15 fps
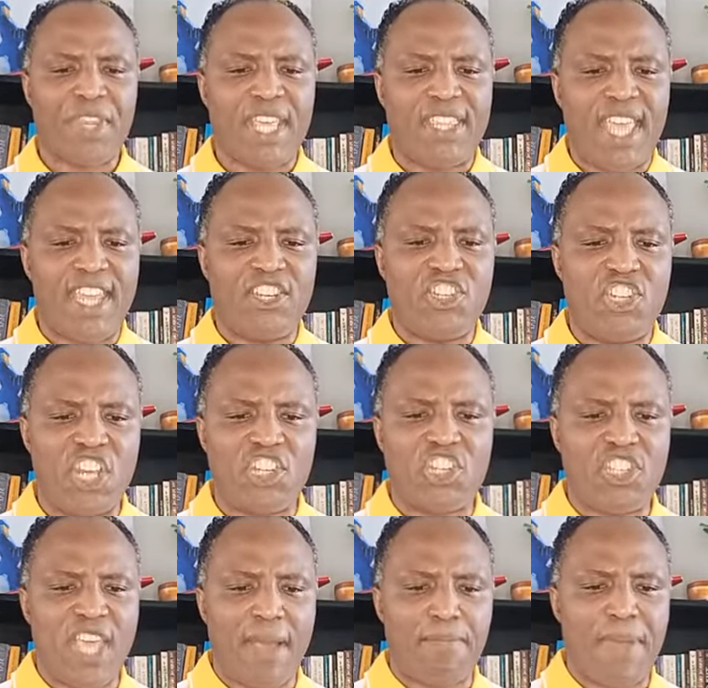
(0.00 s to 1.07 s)
They ditch
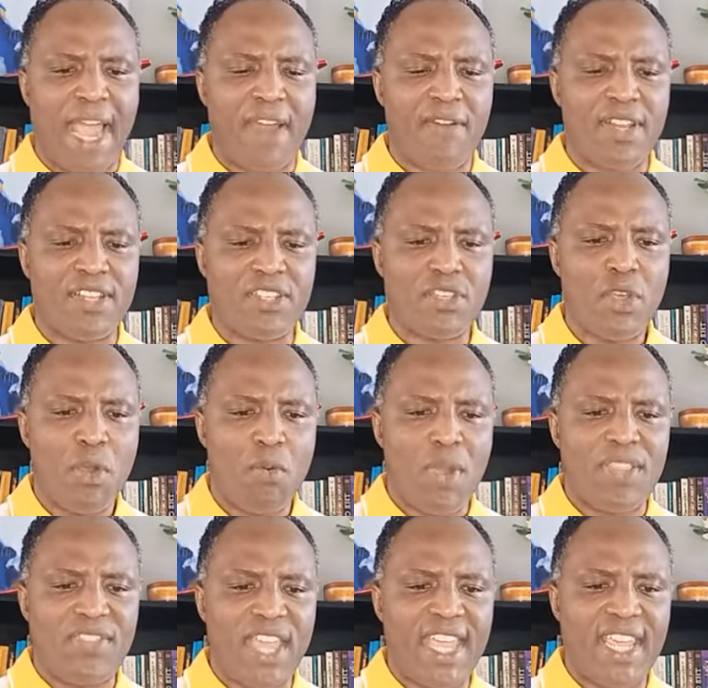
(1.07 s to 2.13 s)
their parents
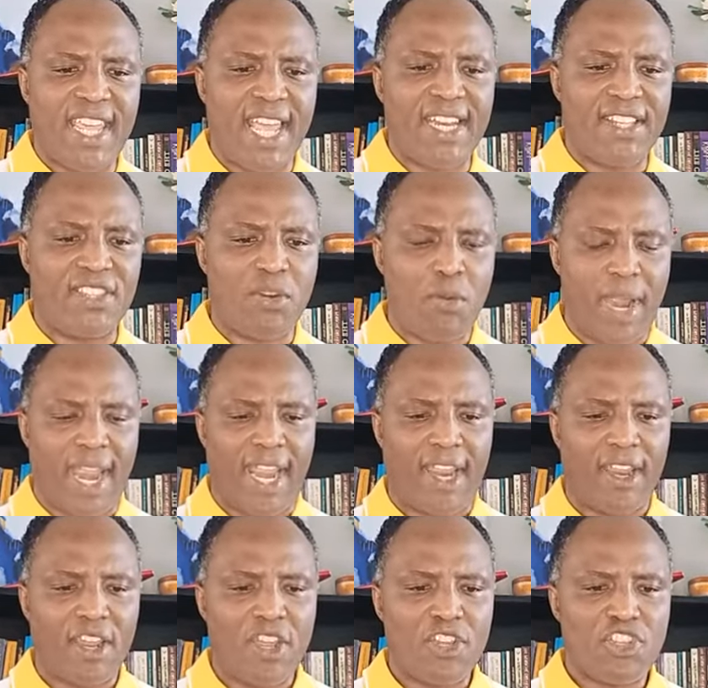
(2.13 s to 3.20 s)
when they get in the way.
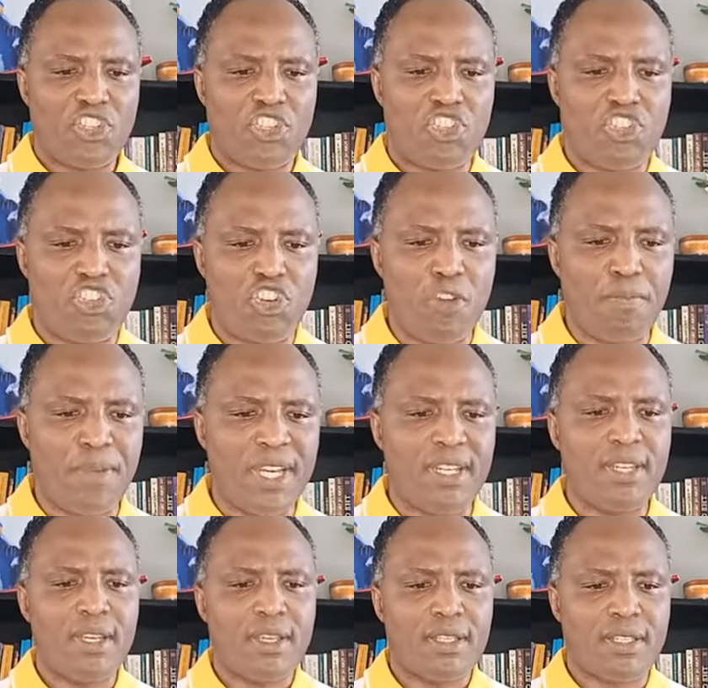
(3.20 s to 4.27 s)
Stupid,
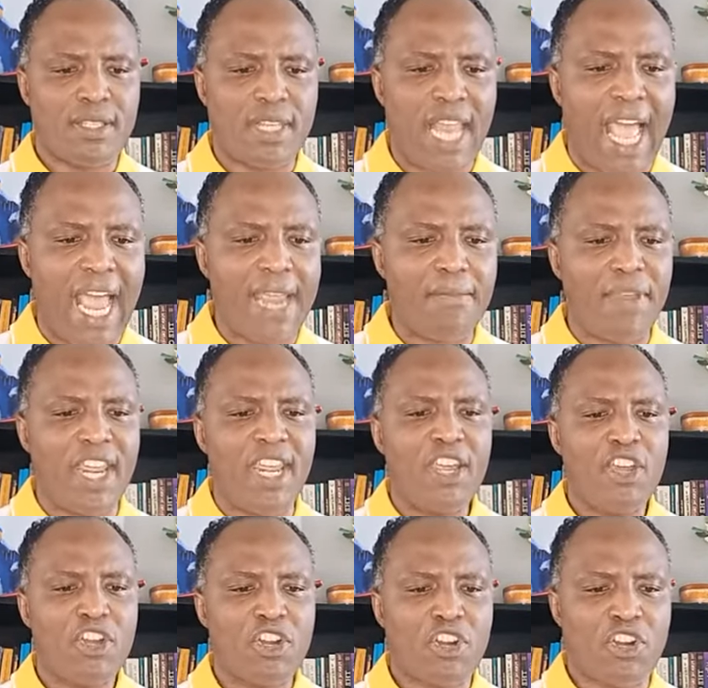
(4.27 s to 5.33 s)
slimy,
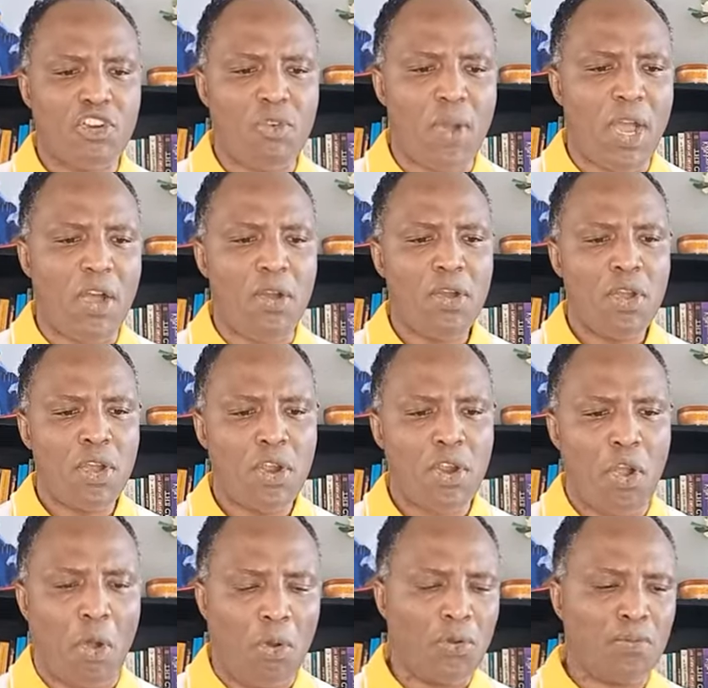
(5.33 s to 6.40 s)
cruel,
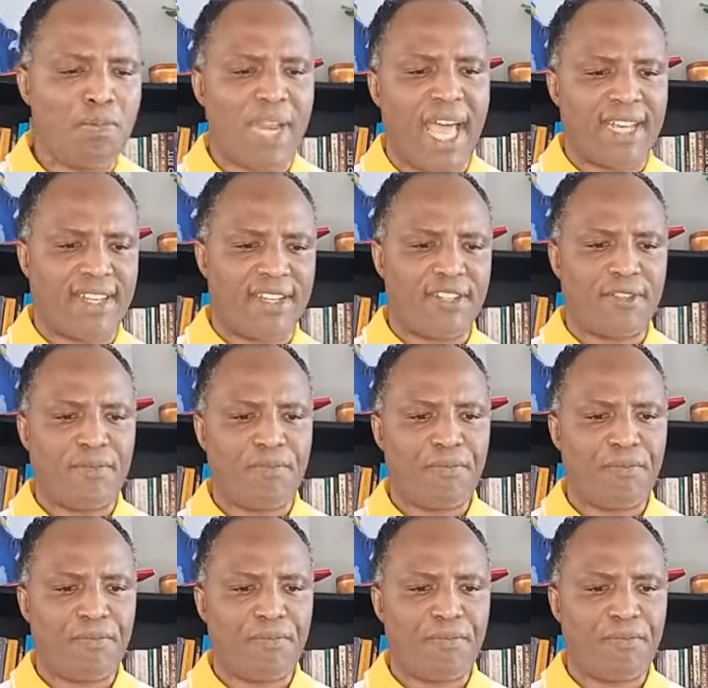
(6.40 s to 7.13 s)
cold-blooded.